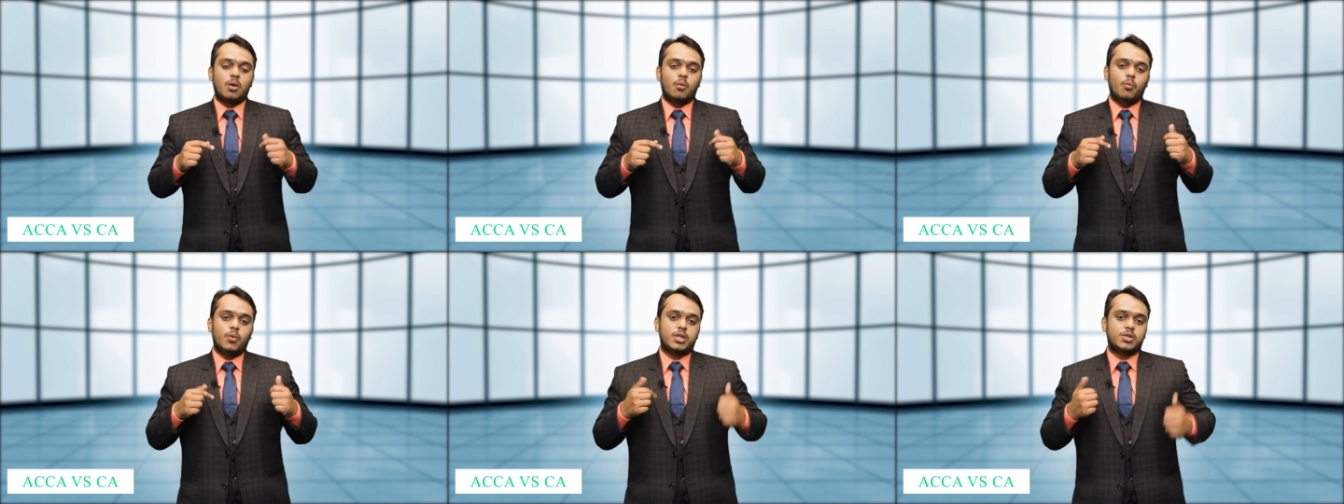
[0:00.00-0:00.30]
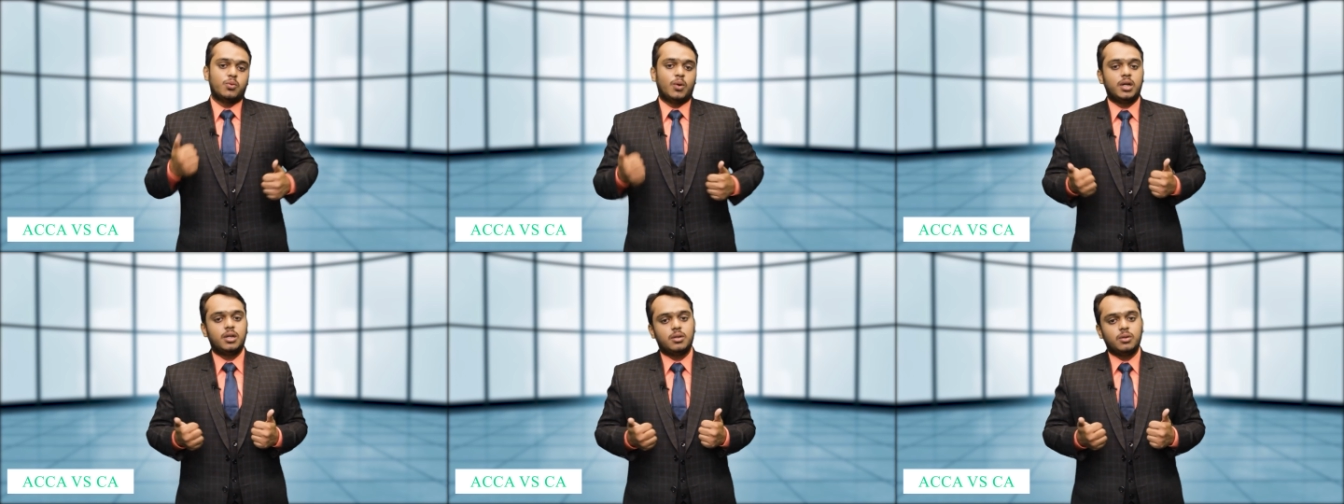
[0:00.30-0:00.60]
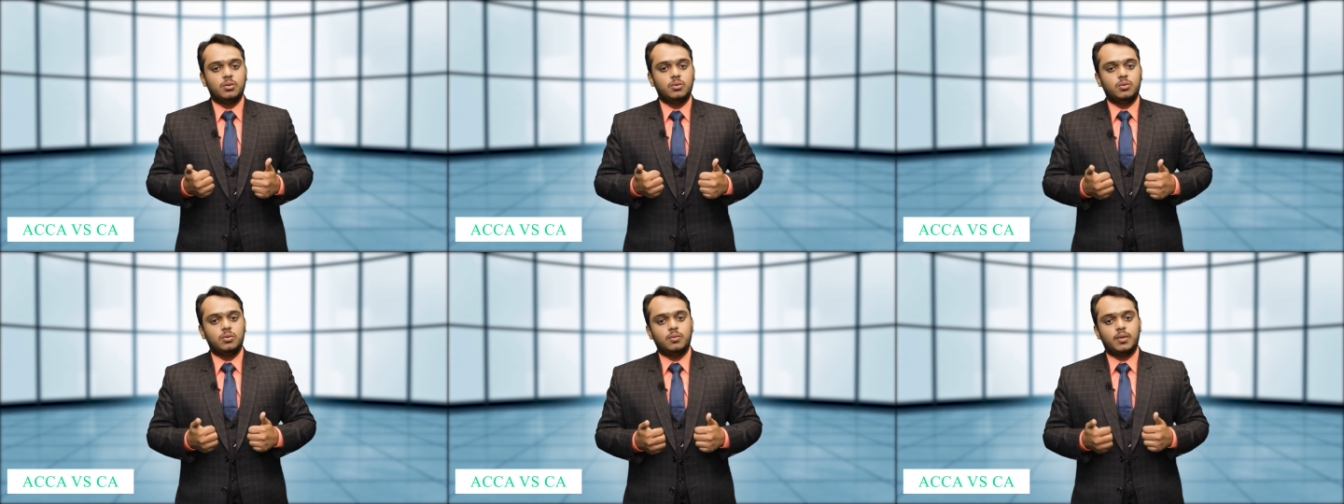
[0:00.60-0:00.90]
which one to
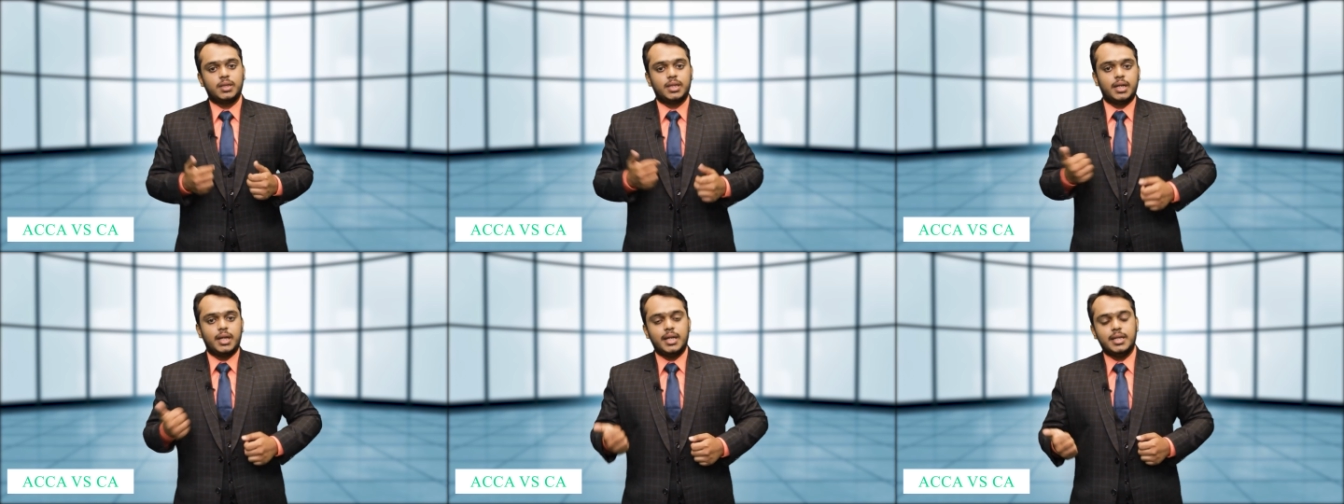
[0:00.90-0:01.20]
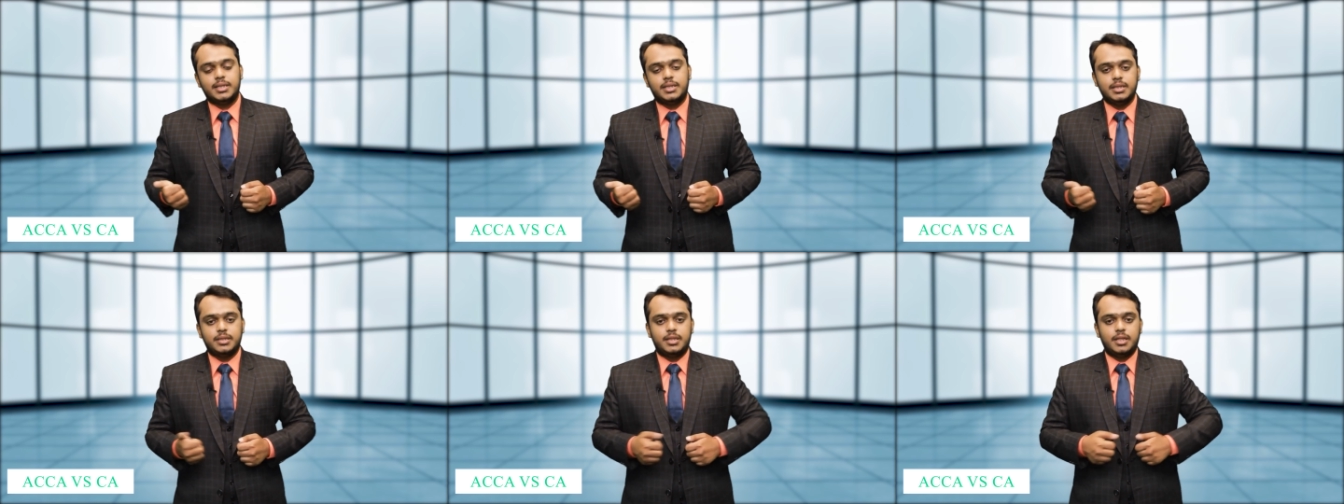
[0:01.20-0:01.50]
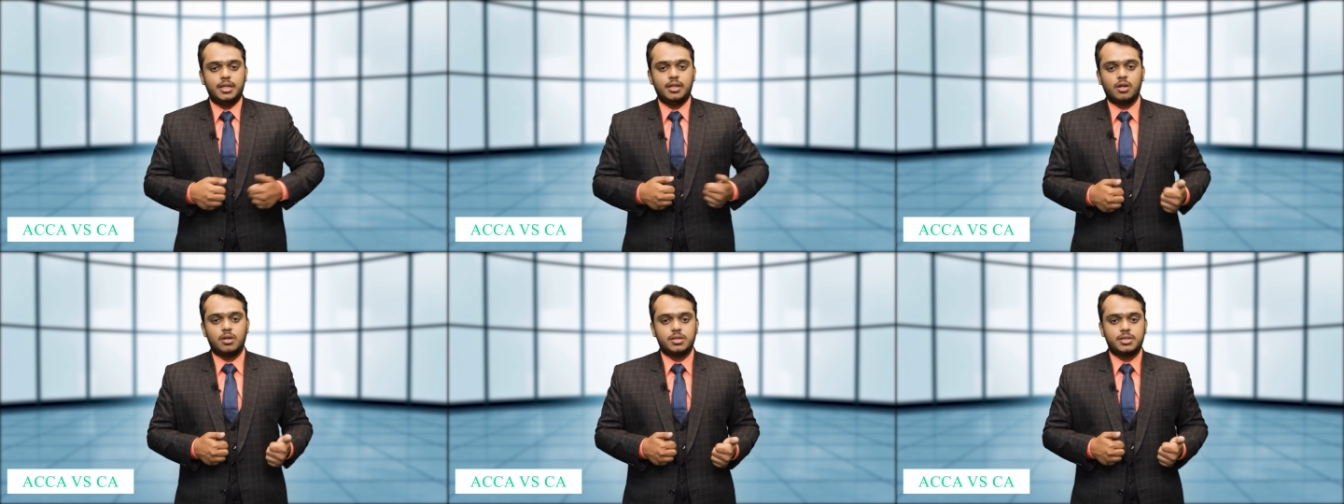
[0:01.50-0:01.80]
do, whether
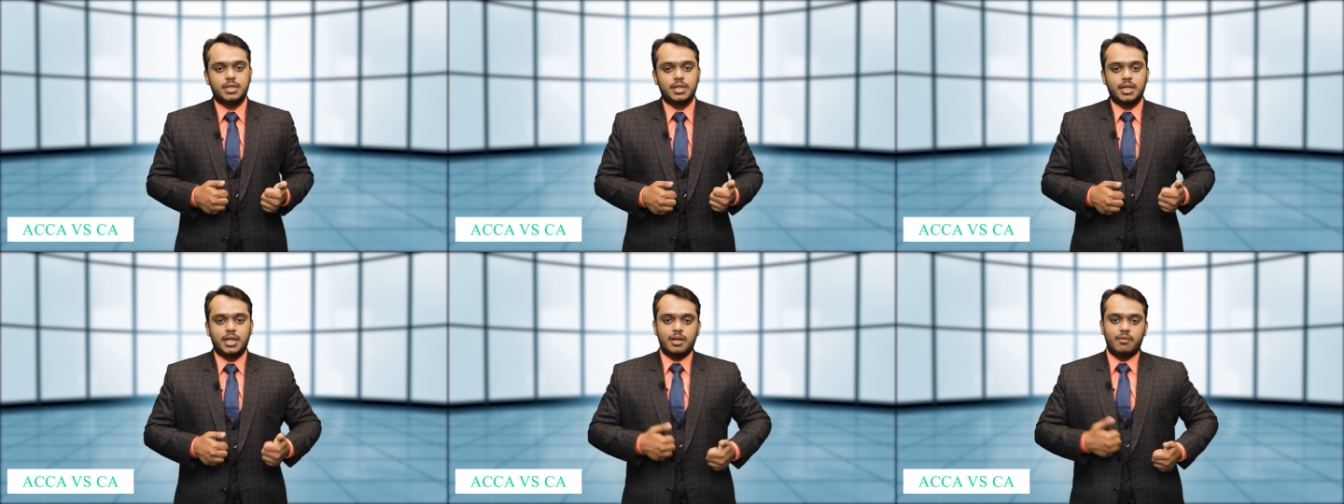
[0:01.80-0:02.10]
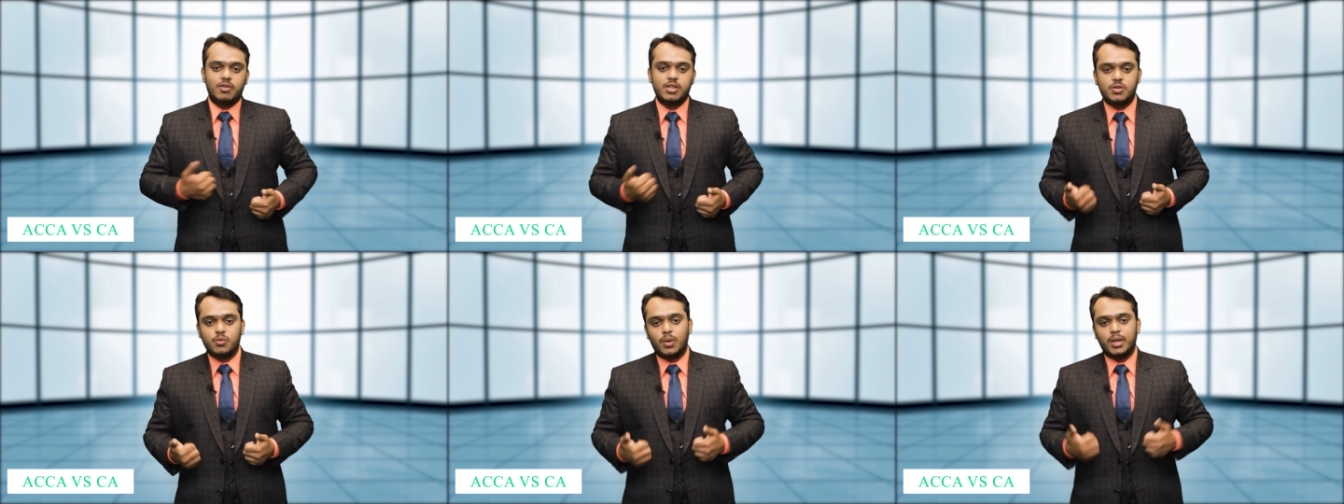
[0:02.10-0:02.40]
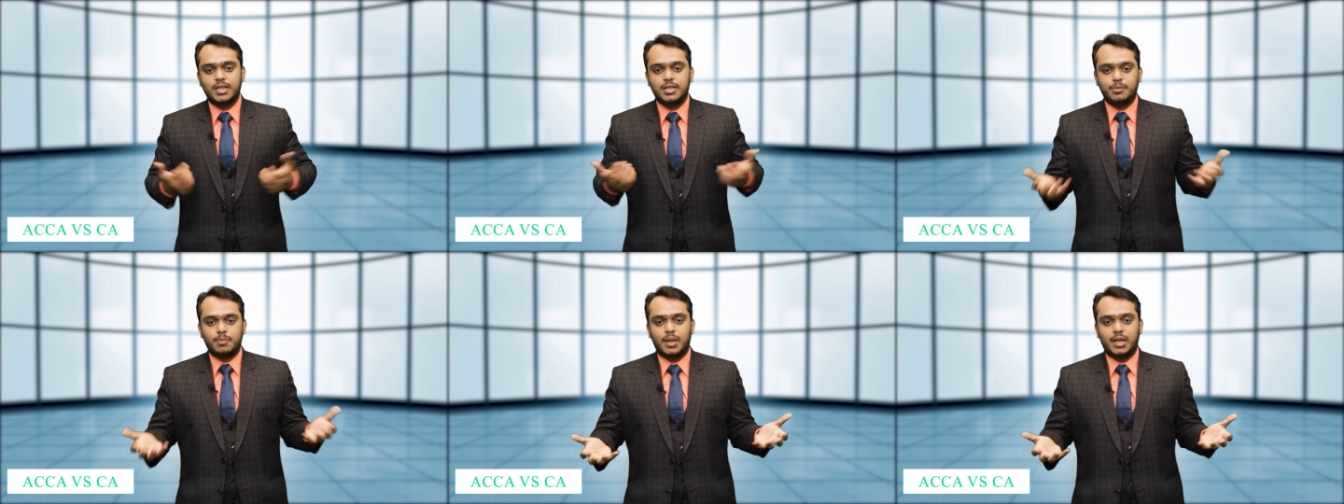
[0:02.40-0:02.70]
ACCA or CA, which
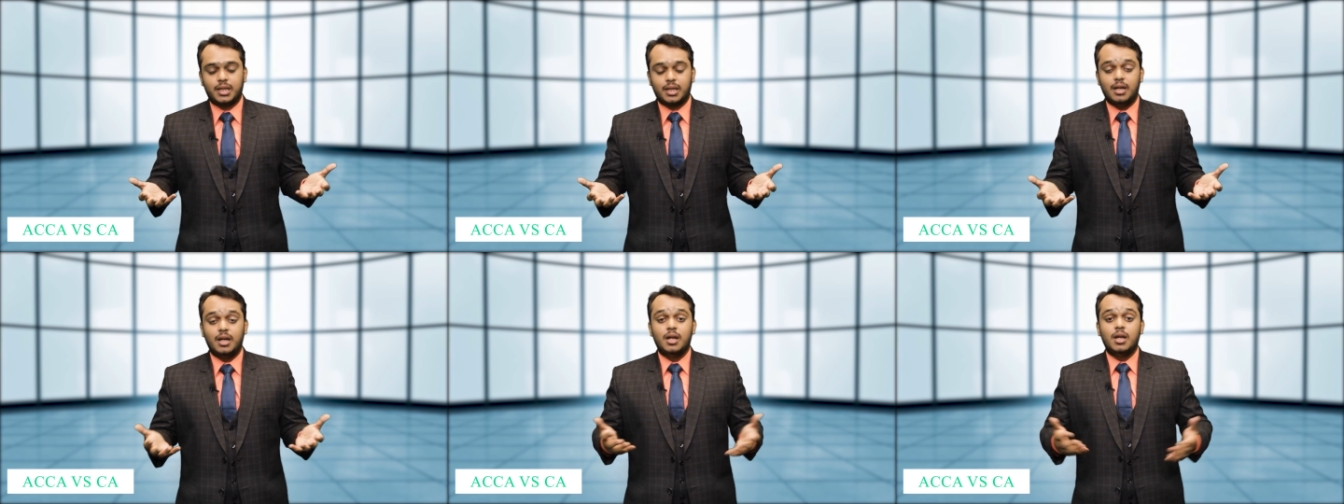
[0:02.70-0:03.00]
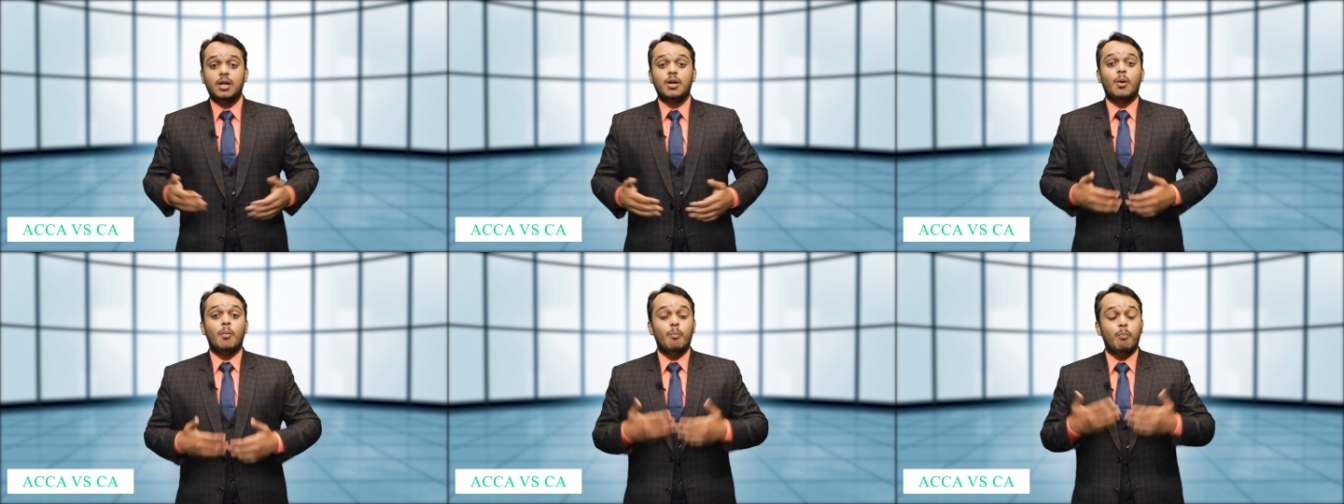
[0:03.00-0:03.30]
one is better.